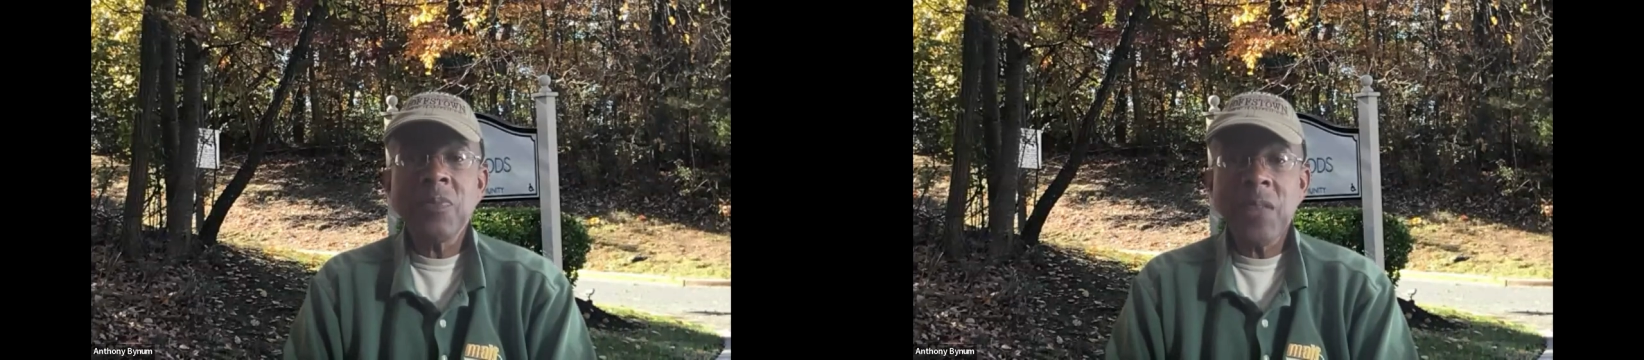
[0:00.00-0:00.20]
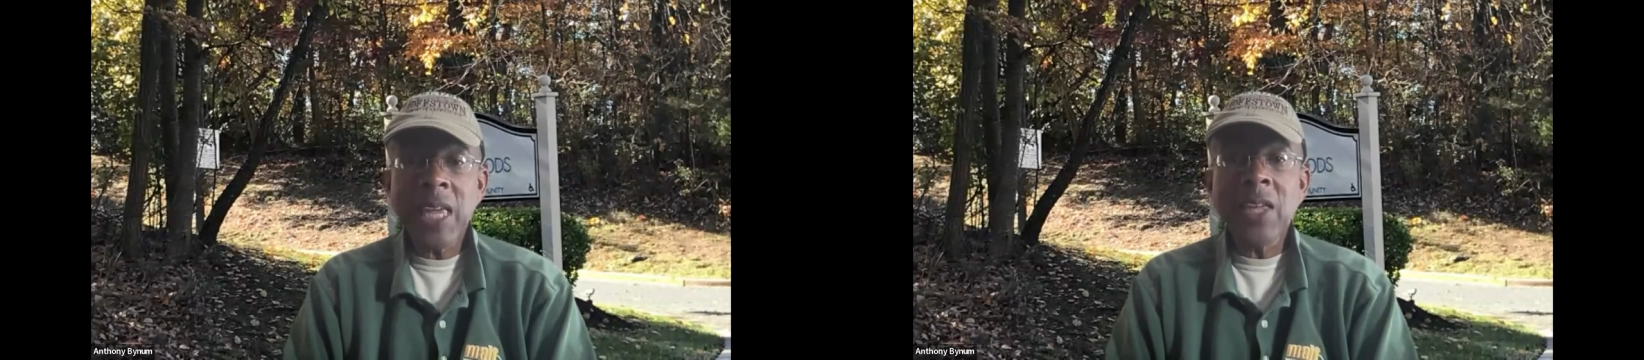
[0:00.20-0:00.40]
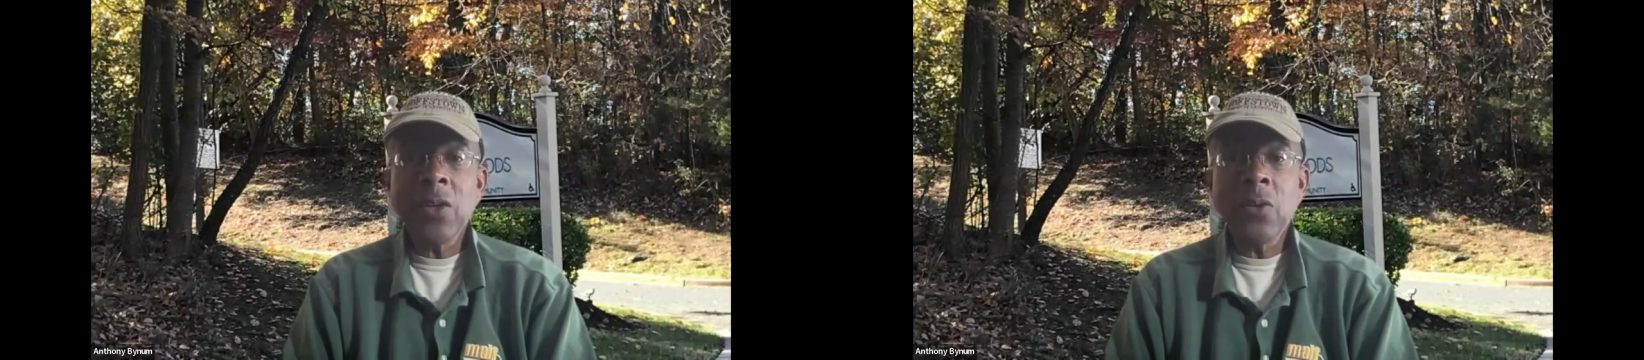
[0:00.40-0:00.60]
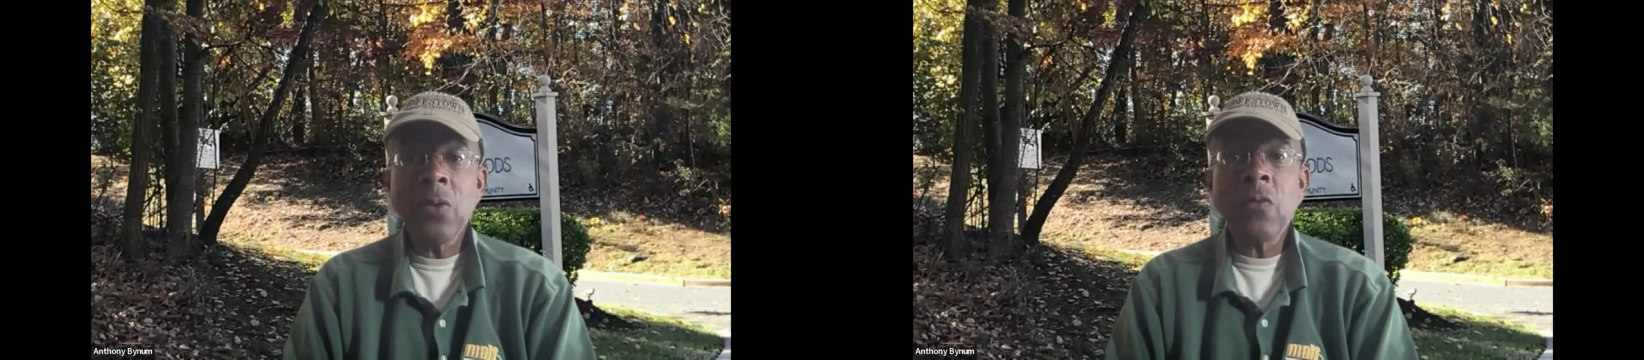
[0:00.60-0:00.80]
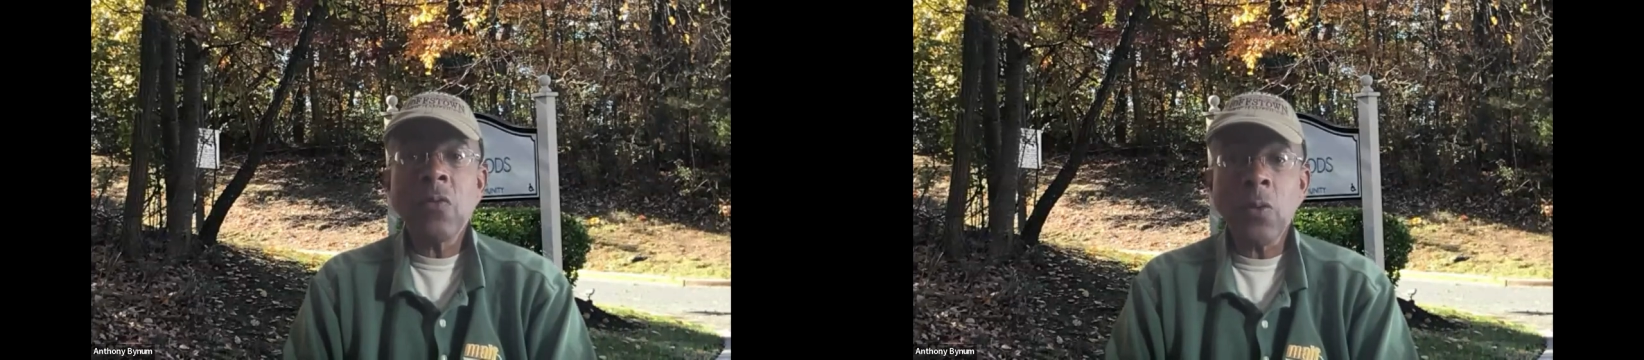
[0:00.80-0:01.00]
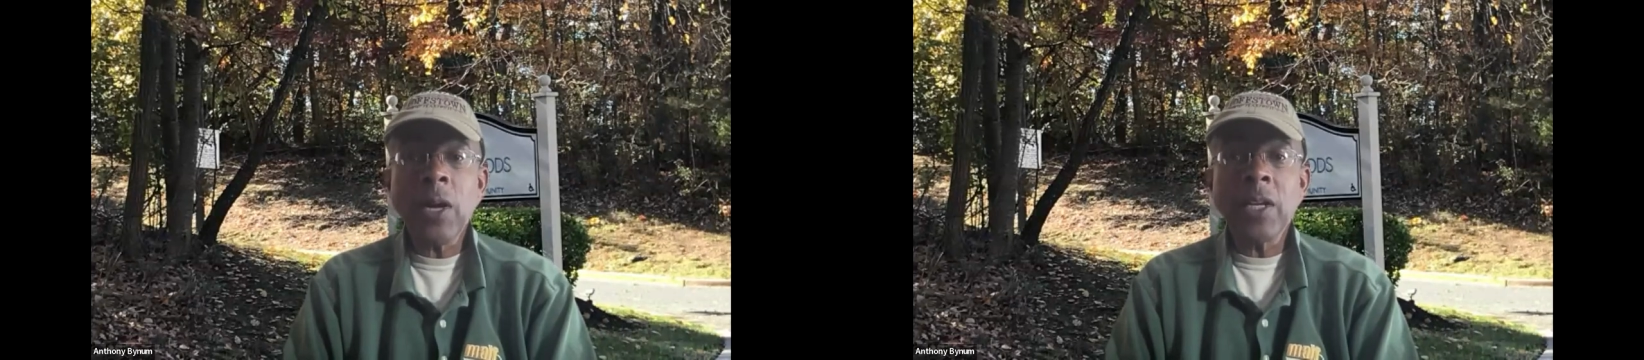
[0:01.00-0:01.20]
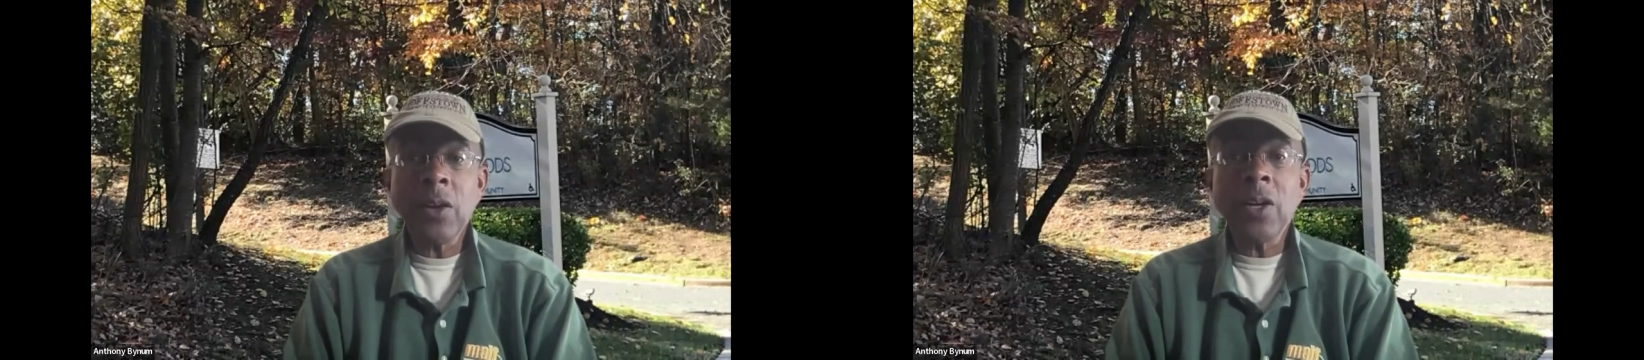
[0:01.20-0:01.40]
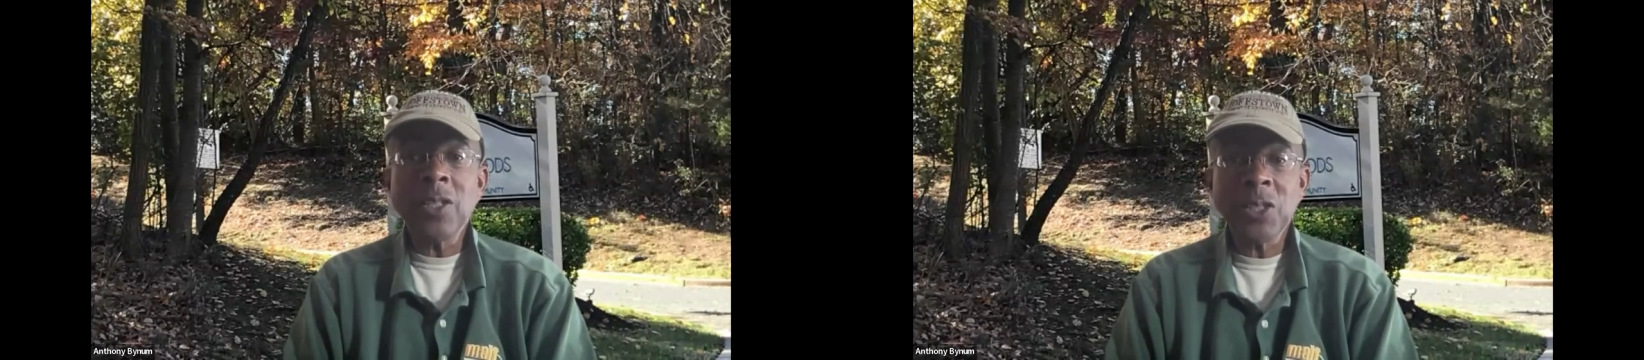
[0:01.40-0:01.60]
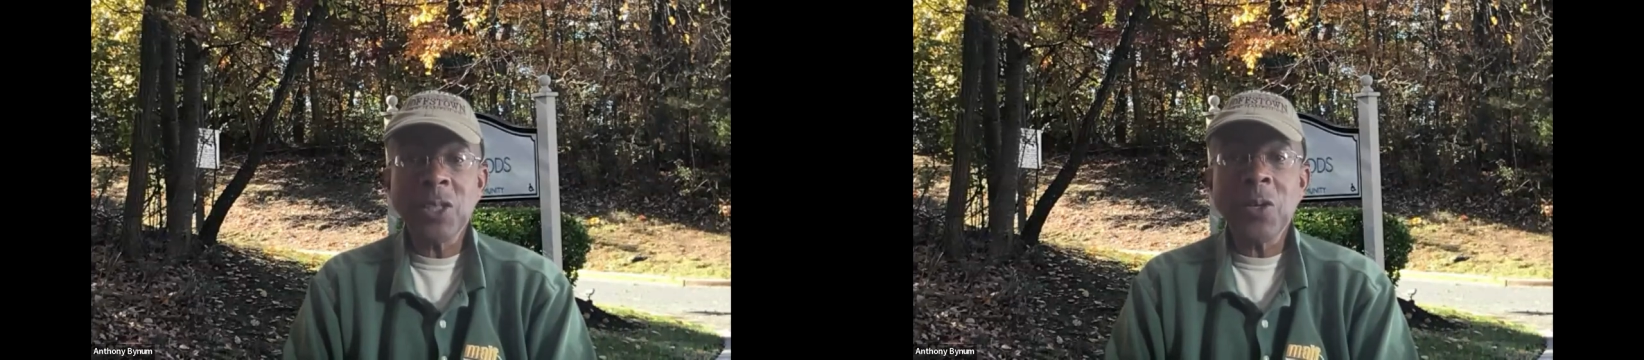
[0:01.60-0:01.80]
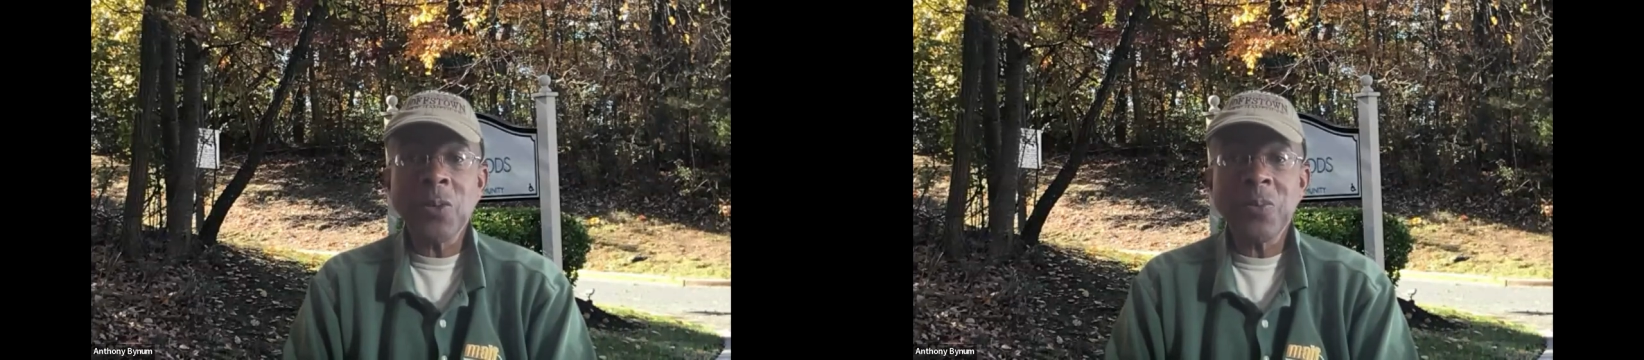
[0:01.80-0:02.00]
thank you for running our
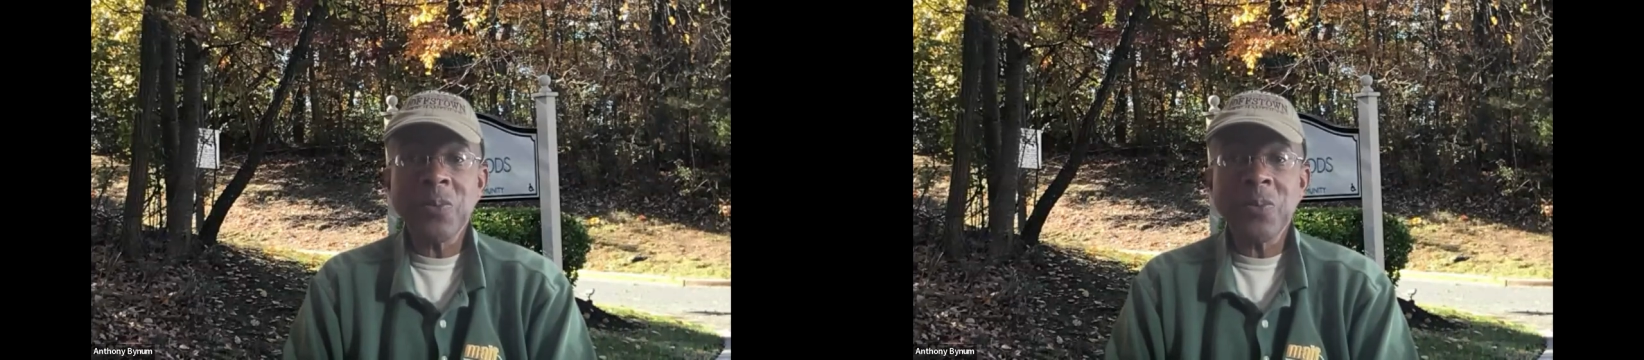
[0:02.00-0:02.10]
show.